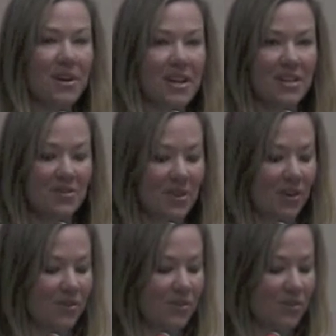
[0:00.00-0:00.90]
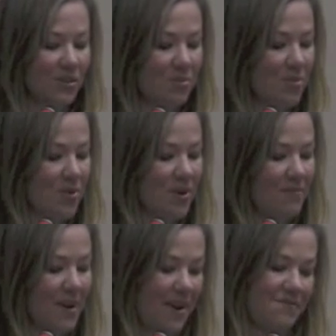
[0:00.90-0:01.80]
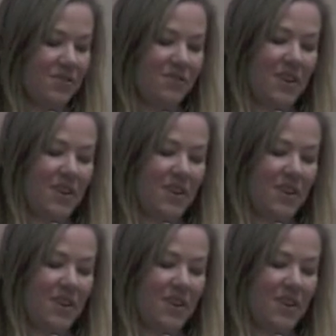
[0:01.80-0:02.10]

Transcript: and you can also support my efforts